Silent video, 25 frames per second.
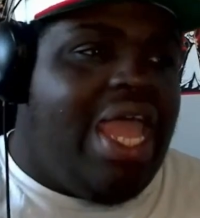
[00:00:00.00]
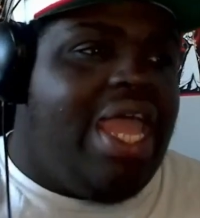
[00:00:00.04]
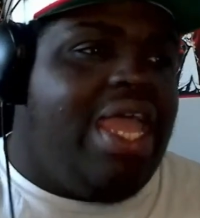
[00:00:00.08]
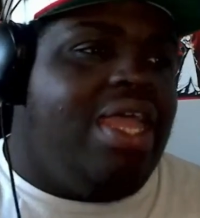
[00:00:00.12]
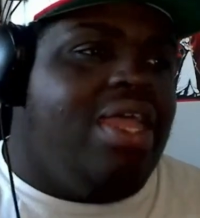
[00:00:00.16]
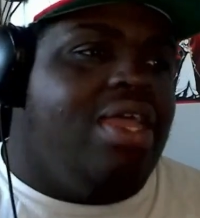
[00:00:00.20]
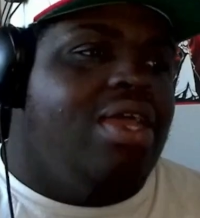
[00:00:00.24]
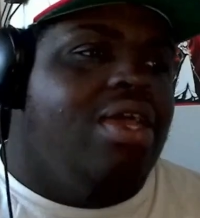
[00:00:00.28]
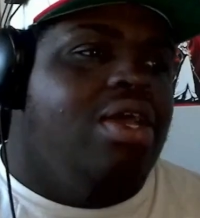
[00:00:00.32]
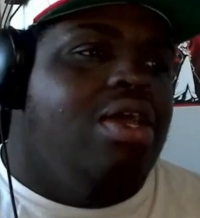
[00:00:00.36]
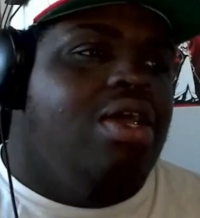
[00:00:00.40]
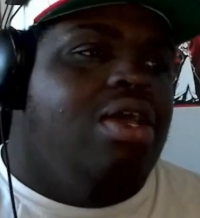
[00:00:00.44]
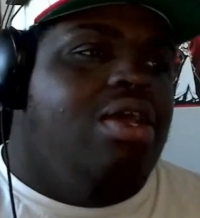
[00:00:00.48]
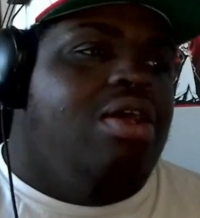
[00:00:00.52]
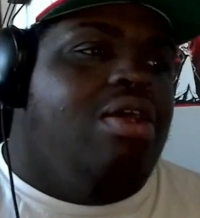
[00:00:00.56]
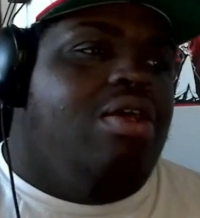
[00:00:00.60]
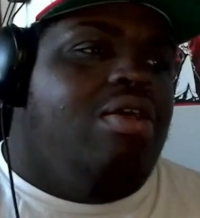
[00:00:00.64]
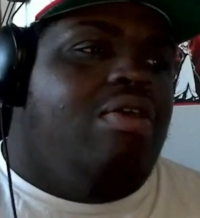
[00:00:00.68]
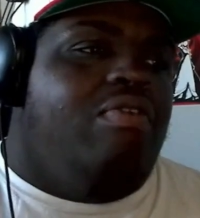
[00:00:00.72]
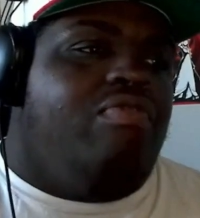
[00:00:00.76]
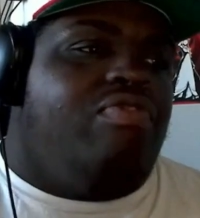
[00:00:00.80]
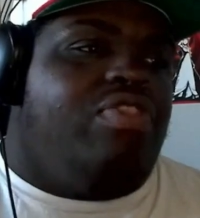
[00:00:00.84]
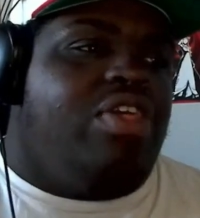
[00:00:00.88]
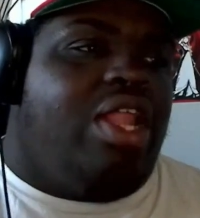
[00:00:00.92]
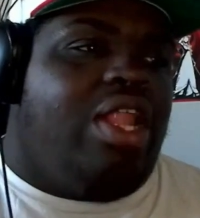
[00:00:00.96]
A,
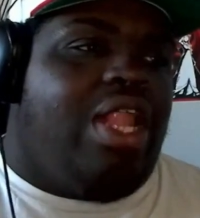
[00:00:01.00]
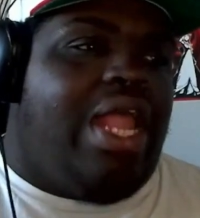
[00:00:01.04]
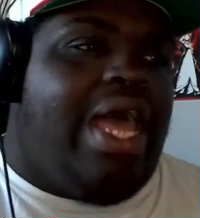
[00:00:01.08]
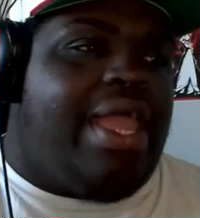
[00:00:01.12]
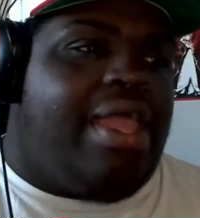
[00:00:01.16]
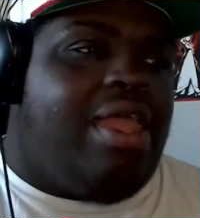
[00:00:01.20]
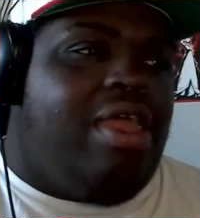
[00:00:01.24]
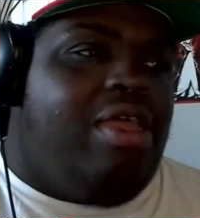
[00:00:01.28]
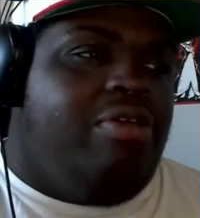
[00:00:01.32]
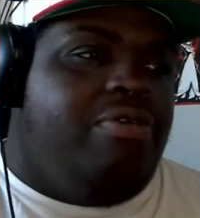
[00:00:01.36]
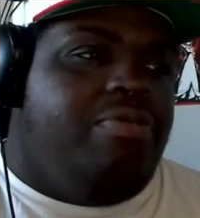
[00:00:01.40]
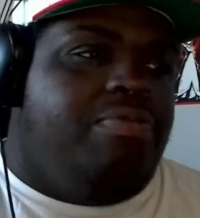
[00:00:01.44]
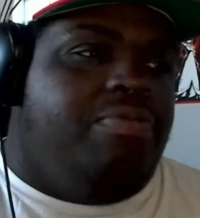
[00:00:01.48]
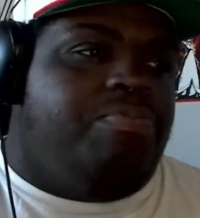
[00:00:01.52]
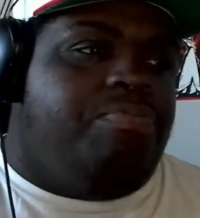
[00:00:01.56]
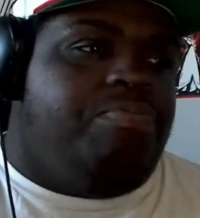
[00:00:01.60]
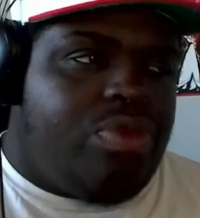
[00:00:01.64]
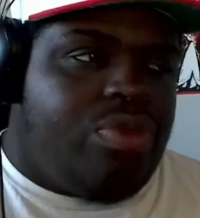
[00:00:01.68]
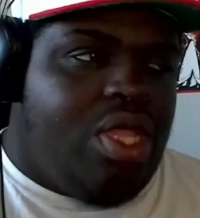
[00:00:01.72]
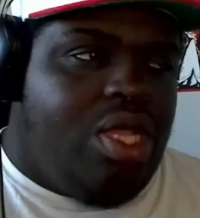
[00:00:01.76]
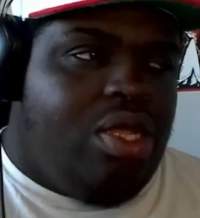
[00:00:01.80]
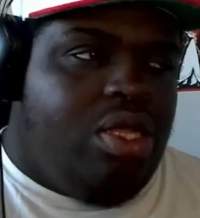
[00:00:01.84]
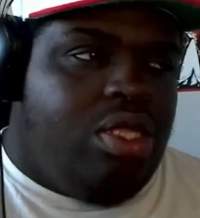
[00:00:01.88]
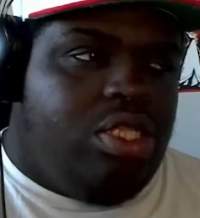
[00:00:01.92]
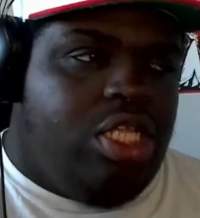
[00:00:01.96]

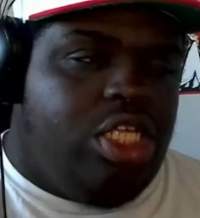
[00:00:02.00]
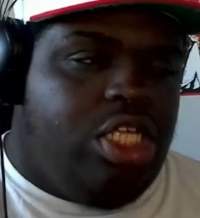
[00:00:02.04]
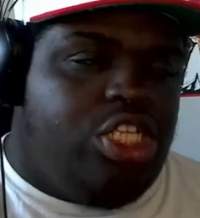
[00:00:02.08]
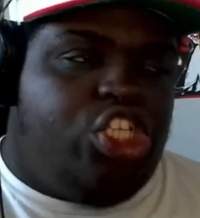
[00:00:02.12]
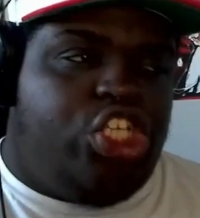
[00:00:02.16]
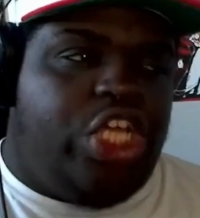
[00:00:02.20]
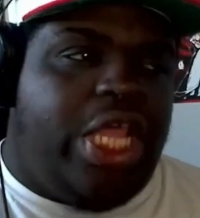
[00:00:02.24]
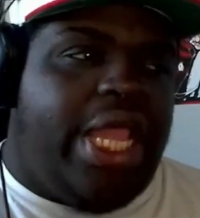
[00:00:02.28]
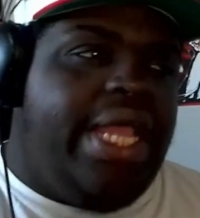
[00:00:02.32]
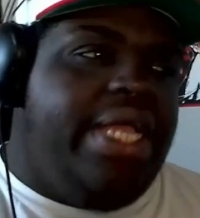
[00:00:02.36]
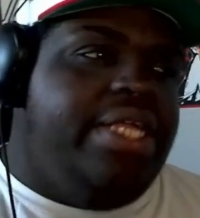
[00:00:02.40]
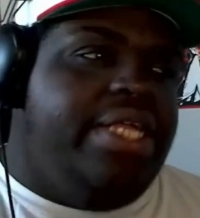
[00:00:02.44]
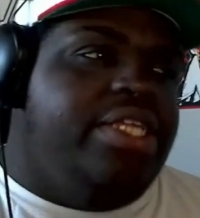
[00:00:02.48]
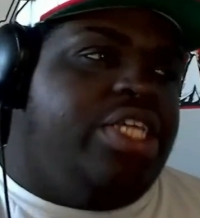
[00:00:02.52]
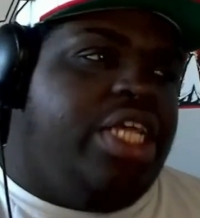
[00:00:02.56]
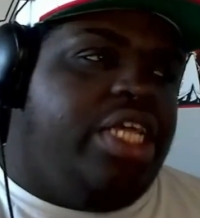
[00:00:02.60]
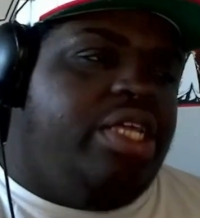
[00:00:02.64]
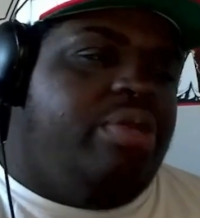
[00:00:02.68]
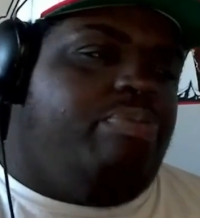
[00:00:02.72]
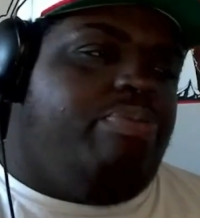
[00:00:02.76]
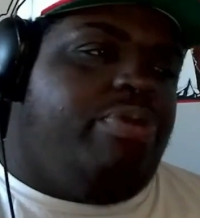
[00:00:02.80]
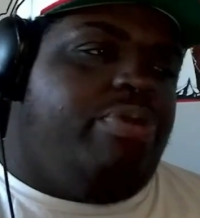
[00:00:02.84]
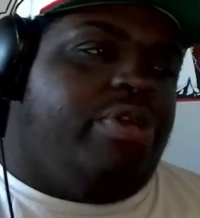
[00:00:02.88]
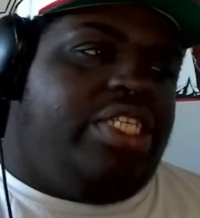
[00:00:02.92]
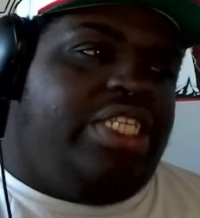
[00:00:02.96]
the change
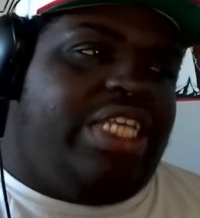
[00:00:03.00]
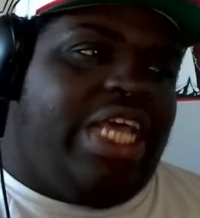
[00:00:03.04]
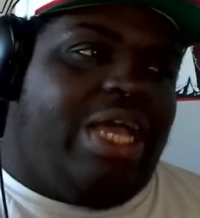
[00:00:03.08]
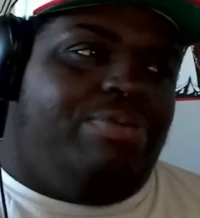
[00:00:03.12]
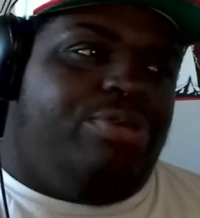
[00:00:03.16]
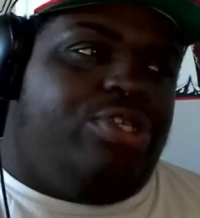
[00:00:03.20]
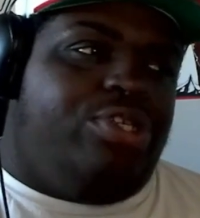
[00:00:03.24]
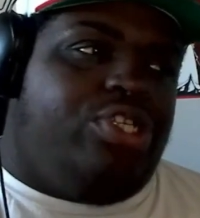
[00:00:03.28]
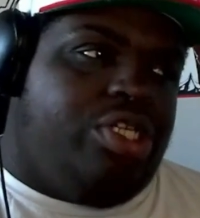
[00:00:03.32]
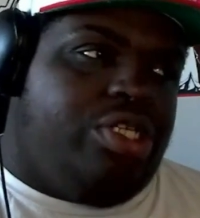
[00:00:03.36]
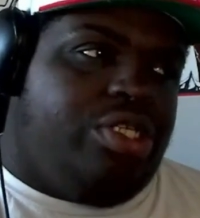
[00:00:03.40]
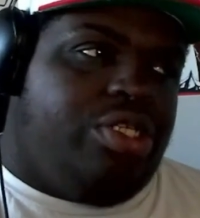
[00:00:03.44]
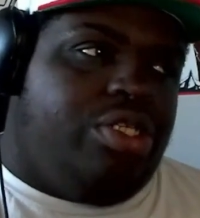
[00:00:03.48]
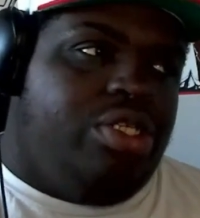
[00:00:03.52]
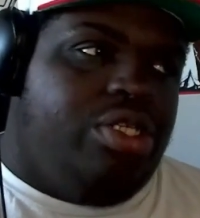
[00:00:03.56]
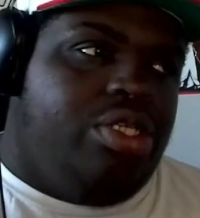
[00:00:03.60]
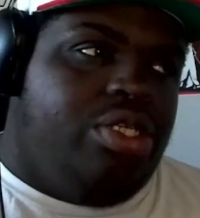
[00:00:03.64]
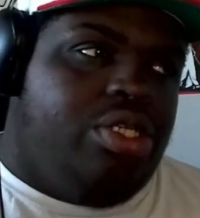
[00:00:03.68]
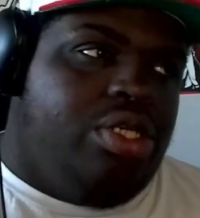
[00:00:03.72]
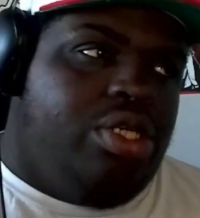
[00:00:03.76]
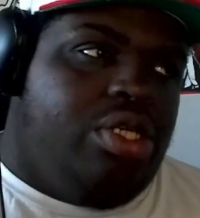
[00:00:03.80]
in perception